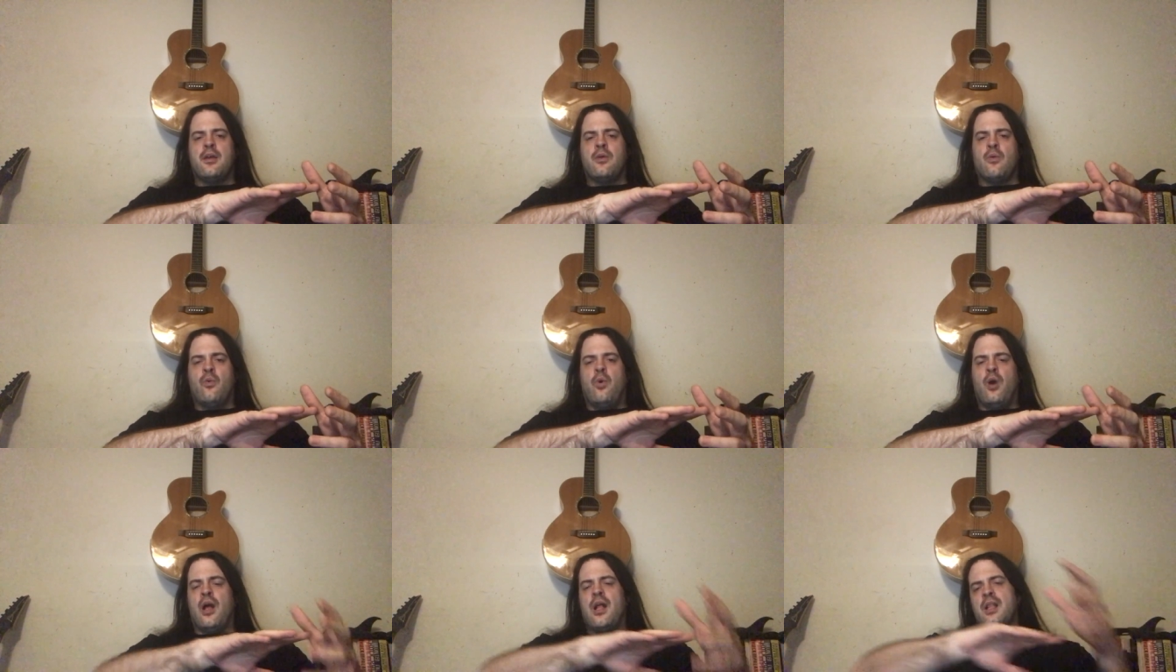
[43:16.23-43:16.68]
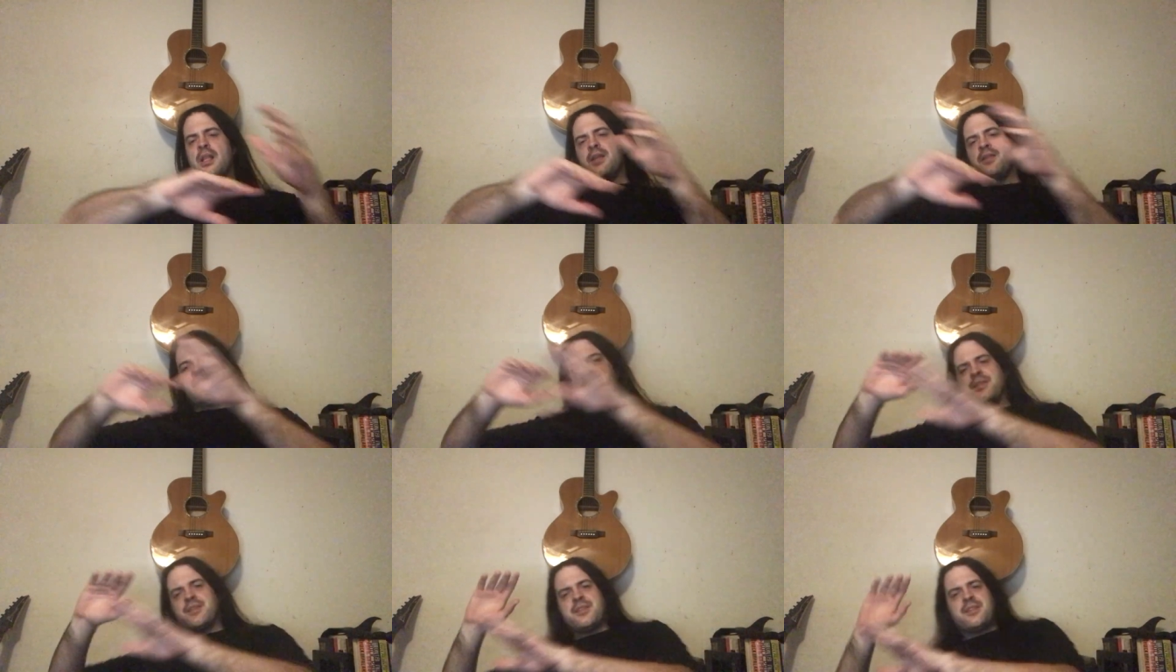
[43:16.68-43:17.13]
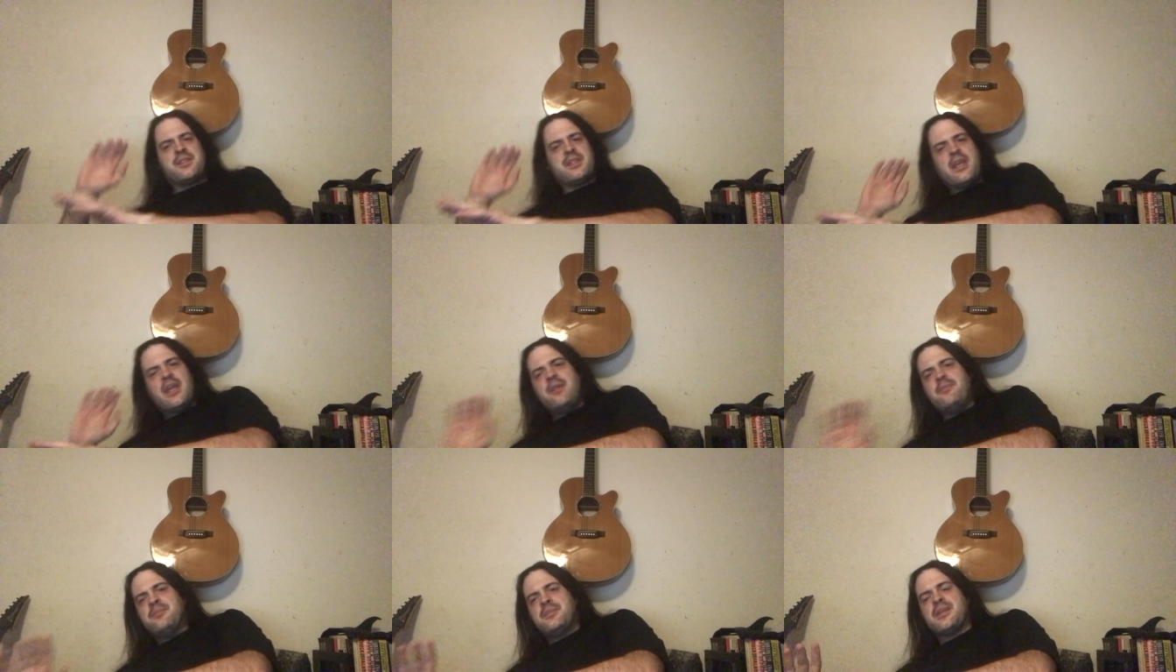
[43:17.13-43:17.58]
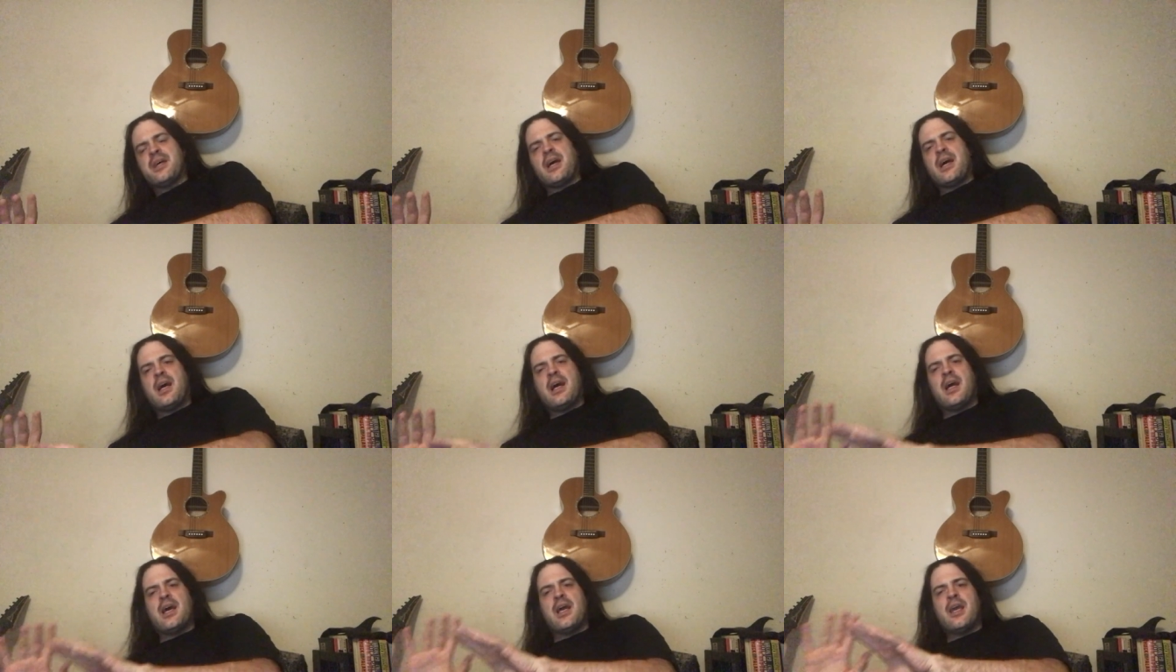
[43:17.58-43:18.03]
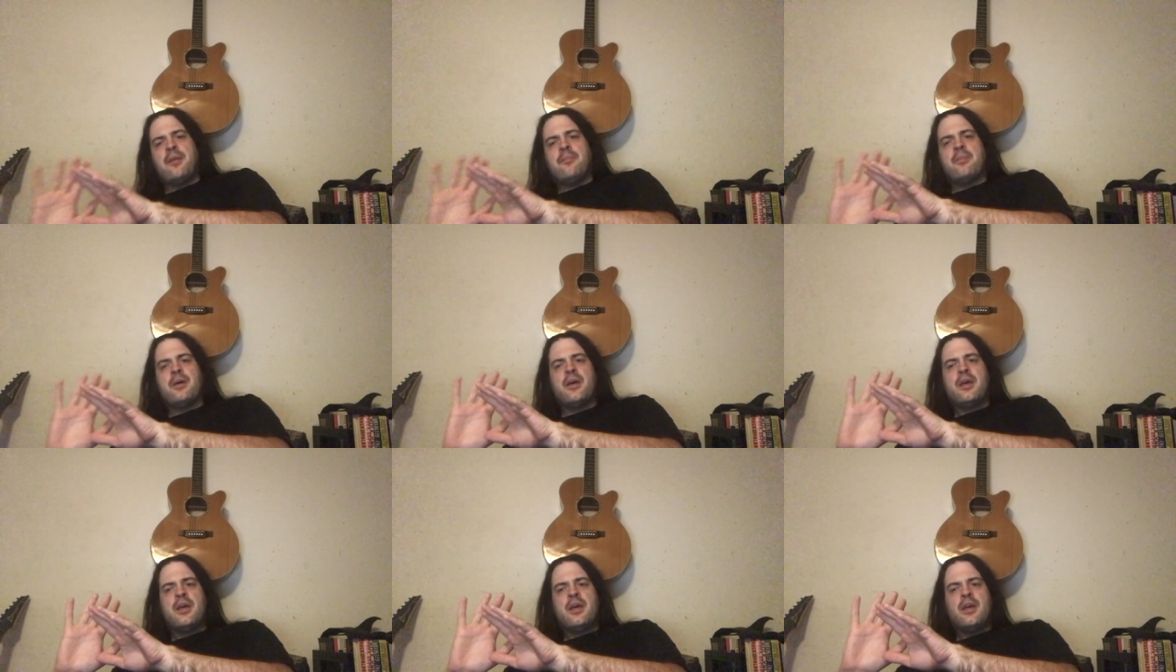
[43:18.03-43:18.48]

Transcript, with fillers: while at the same time